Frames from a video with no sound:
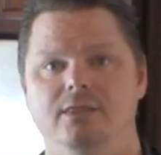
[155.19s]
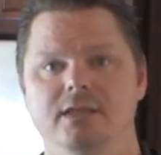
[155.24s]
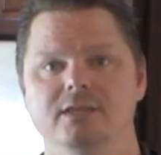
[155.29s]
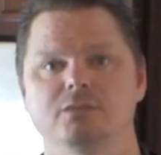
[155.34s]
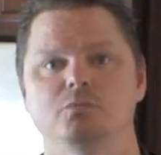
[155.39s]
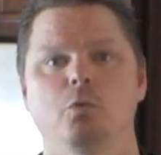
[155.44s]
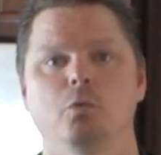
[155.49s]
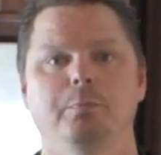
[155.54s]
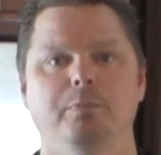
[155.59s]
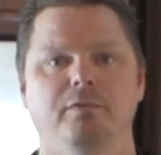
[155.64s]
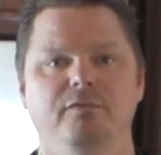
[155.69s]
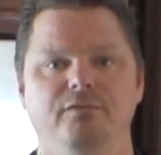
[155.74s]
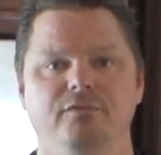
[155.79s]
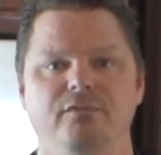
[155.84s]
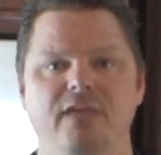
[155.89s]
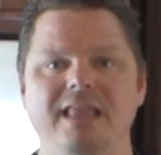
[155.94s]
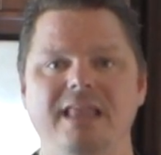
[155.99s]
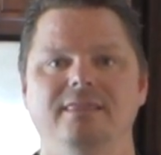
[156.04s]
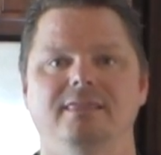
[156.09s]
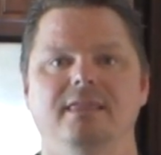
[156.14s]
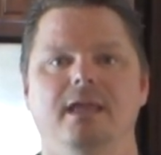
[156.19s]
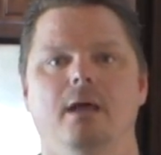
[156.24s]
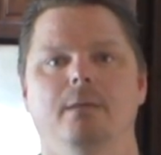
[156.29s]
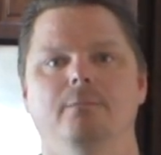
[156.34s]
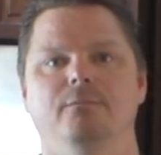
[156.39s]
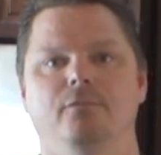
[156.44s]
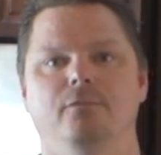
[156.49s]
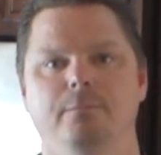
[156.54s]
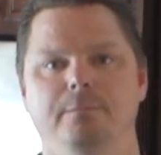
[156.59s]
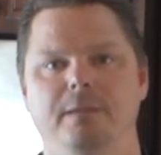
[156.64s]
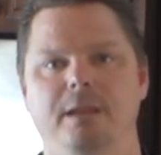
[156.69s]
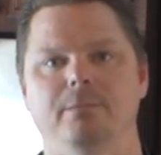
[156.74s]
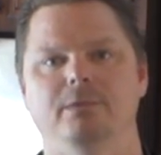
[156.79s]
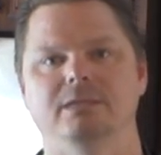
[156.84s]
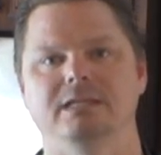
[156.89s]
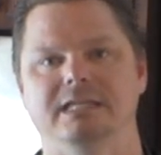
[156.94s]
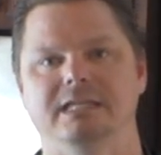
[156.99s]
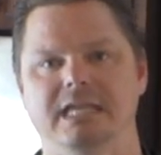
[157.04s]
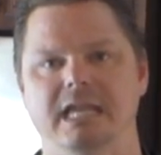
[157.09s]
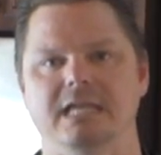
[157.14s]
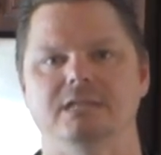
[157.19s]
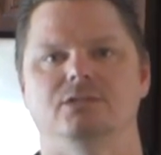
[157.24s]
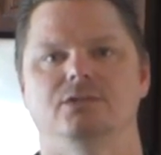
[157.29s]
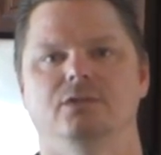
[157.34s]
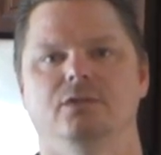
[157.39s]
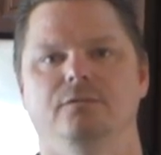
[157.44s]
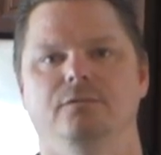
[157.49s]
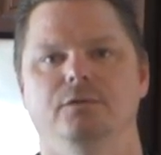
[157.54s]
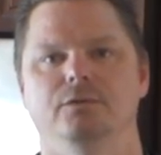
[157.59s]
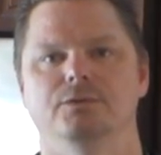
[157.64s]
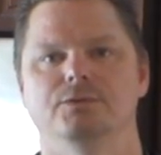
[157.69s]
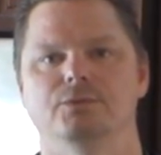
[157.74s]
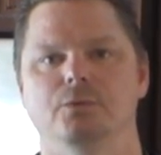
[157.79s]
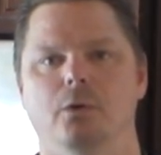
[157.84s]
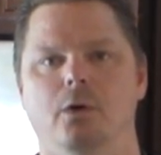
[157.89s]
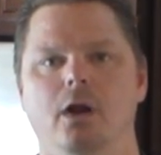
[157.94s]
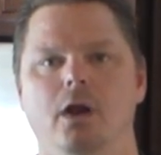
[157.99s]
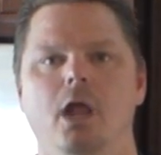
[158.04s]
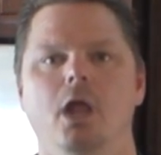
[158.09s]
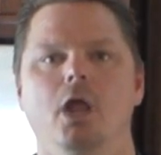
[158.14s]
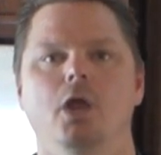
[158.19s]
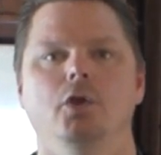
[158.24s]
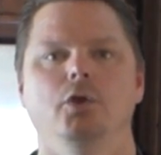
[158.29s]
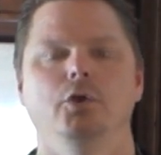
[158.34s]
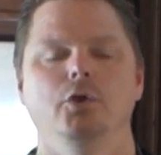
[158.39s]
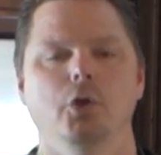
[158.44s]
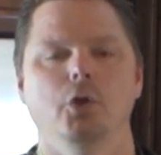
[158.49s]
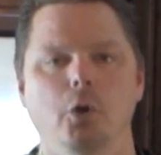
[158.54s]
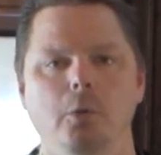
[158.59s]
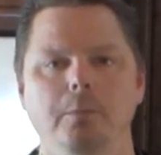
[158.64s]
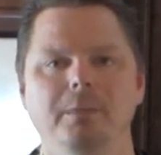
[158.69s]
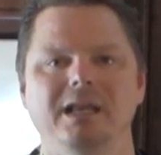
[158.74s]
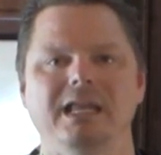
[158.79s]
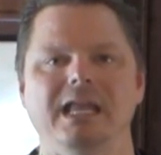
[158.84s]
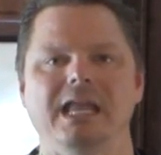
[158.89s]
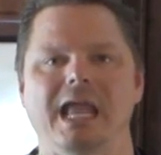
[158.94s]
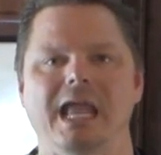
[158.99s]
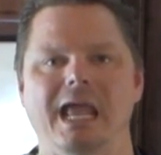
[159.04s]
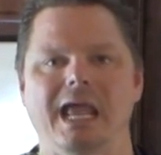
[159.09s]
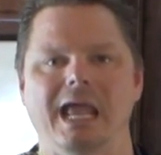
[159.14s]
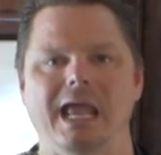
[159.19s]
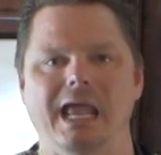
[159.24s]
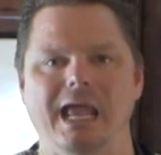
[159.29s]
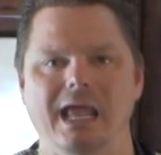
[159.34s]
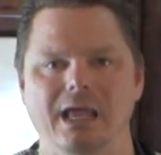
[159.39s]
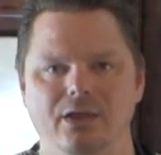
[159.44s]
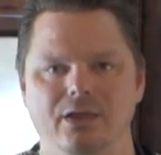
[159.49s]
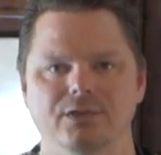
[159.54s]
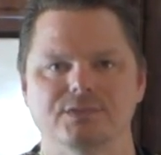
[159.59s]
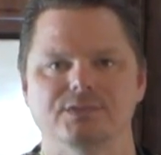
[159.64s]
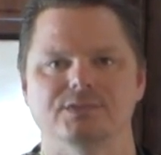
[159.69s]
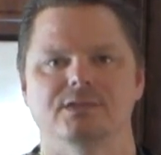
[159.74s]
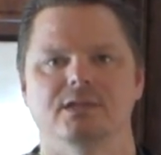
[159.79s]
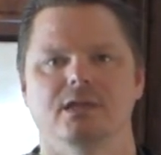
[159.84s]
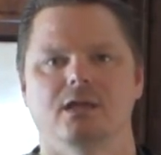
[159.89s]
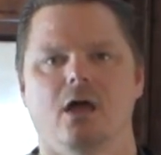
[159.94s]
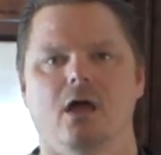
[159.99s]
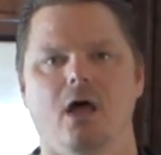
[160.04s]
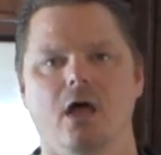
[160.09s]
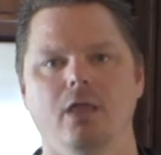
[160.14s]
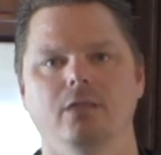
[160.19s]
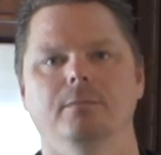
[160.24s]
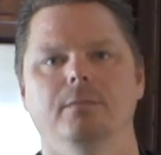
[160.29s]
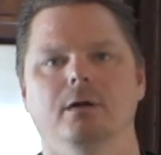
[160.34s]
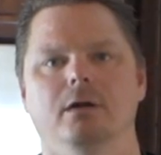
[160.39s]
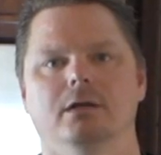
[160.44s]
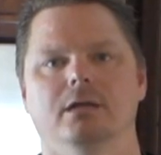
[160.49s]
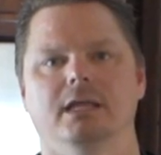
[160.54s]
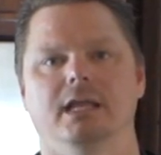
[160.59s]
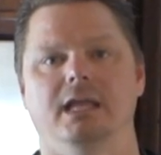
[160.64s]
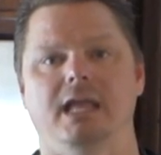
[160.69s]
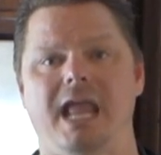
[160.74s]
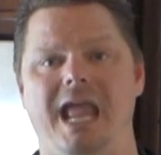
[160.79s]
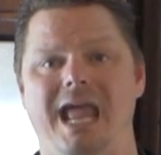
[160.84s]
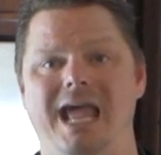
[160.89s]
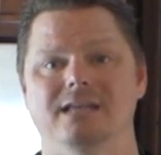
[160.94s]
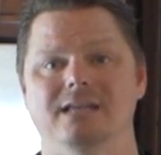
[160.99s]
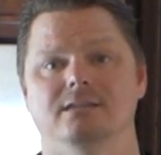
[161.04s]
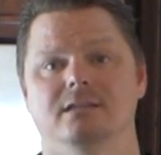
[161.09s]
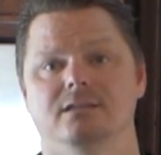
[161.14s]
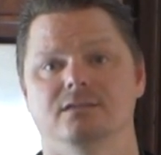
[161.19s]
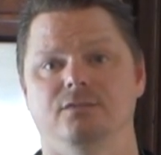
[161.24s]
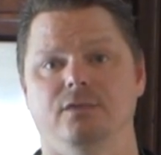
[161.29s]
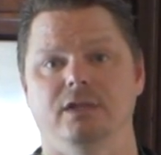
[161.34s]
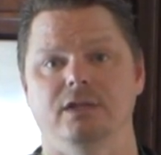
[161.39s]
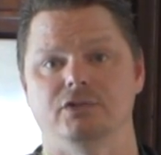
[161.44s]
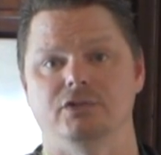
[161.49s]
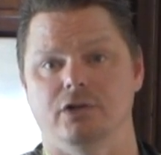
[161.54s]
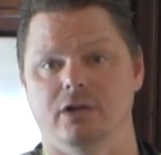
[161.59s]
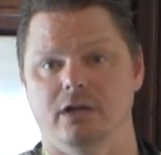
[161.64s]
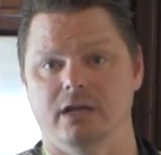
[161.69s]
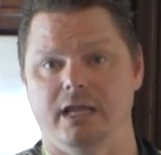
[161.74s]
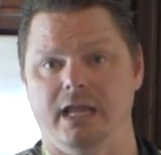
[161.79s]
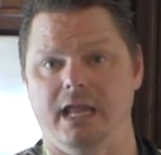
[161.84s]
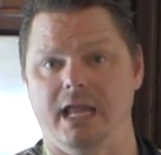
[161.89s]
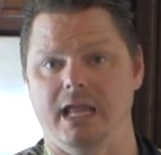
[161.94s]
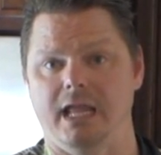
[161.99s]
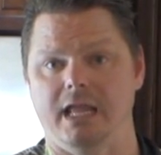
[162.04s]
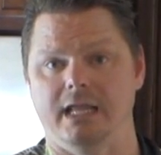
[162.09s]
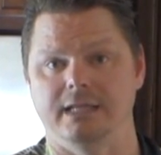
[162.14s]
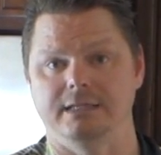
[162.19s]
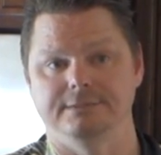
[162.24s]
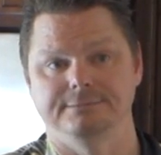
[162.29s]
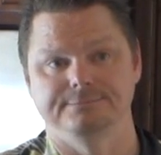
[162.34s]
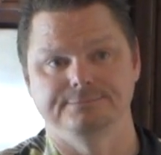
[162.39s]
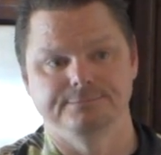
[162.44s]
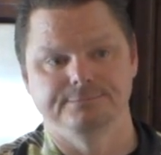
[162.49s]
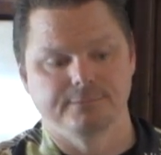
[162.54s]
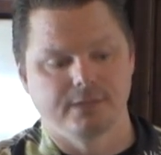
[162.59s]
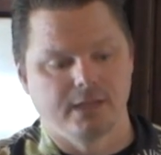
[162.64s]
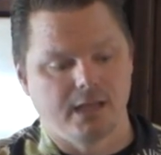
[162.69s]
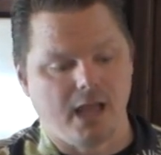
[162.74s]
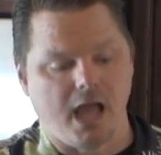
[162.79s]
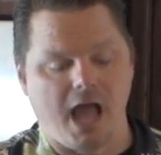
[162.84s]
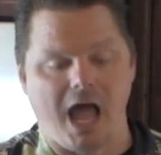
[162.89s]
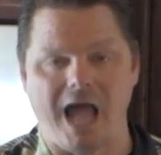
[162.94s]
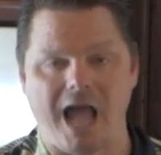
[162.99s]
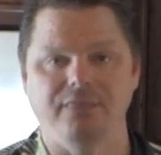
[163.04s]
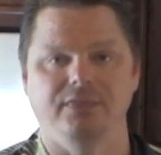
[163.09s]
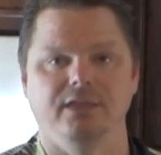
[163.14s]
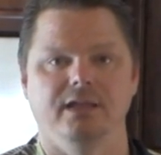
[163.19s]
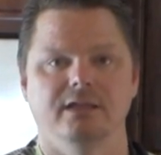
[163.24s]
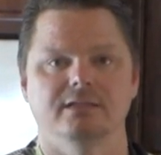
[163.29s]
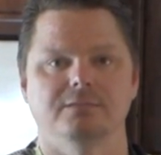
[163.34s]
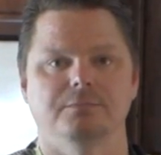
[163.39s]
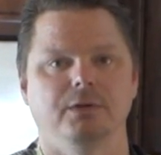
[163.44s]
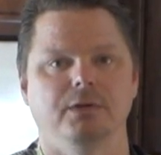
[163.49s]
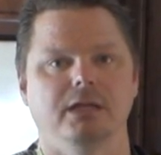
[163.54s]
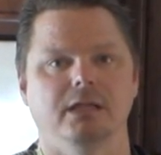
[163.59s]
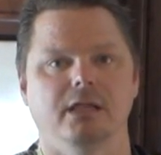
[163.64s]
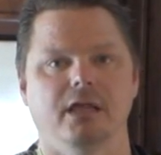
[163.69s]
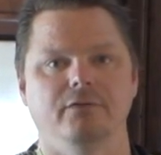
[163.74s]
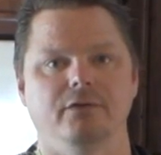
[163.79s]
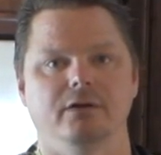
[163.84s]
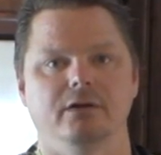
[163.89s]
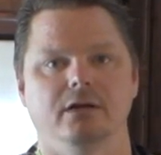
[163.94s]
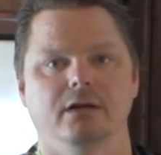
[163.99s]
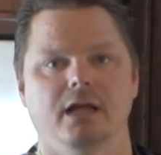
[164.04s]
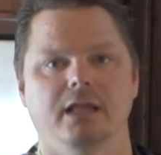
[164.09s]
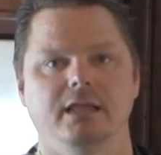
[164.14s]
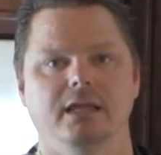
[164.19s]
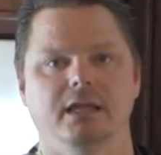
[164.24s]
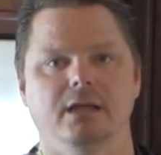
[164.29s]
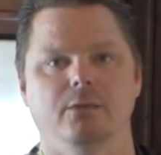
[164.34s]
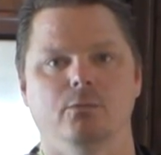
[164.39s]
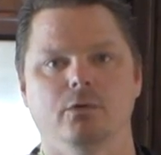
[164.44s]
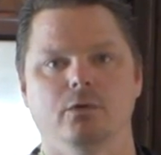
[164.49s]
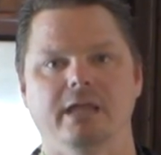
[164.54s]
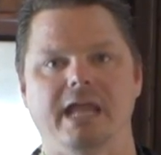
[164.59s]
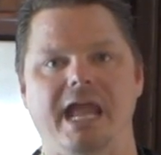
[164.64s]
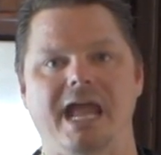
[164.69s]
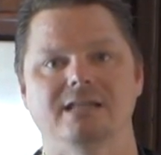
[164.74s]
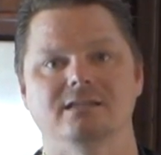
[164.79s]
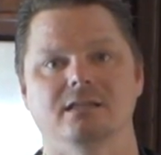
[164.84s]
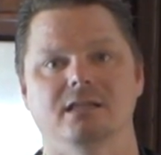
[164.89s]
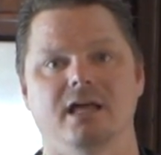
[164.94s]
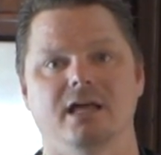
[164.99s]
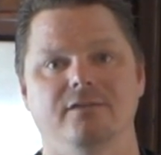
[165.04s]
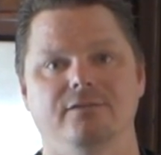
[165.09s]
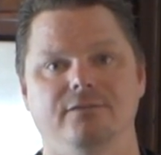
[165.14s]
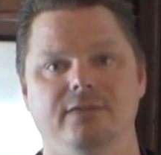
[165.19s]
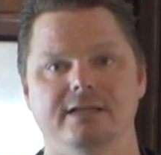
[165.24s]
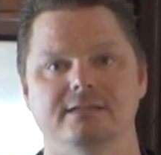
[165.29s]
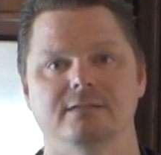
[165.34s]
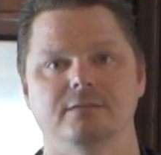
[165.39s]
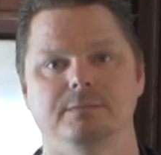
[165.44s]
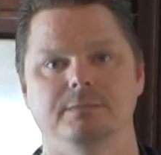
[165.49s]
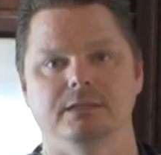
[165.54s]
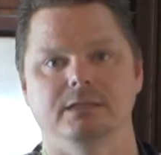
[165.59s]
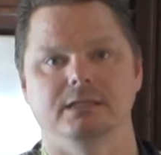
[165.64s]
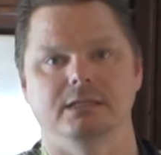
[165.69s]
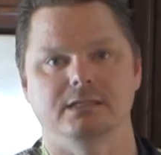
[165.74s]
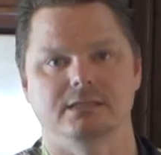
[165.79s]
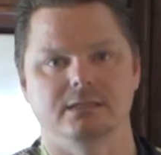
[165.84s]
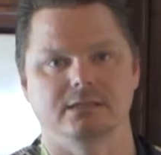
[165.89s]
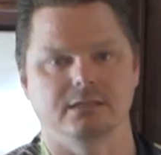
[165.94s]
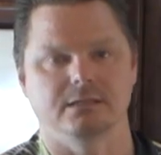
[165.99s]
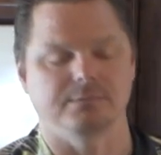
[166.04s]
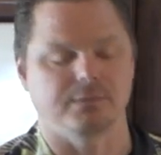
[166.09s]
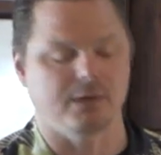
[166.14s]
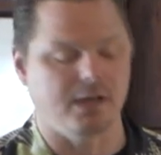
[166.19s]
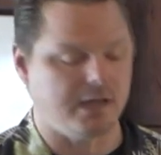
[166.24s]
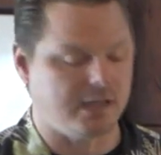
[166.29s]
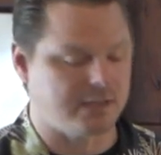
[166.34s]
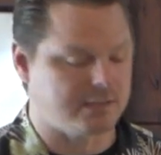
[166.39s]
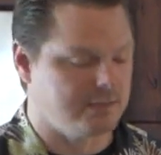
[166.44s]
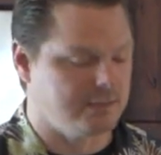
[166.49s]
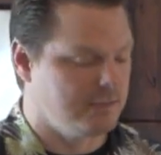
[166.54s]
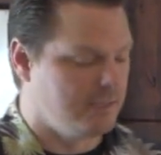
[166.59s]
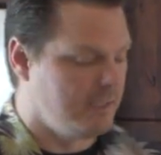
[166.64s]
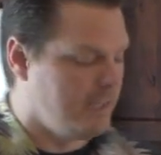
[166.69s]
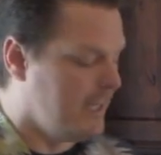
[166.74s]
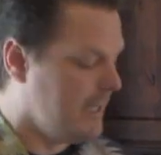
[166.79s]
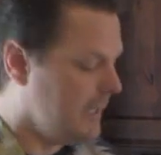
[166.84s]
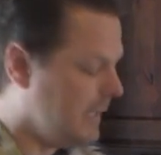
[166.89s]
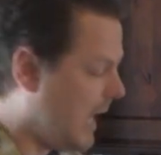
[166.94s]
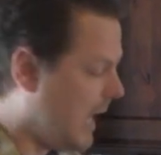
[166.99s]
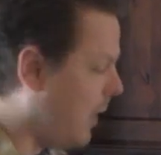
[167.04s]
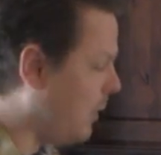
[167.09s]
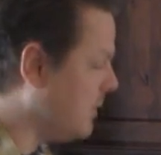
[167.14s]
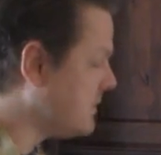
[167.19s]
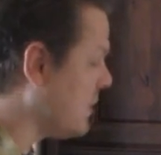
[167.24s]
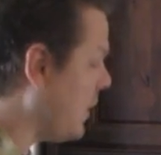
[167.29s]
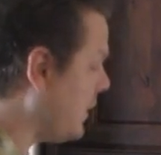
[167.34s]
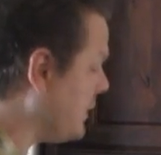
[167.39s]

this will prevent them from being able to get to the food store. Nobody else on the market has this feature, and I think it's pretty clever. I think it really adds a lot of flexibility to the product. Now, what's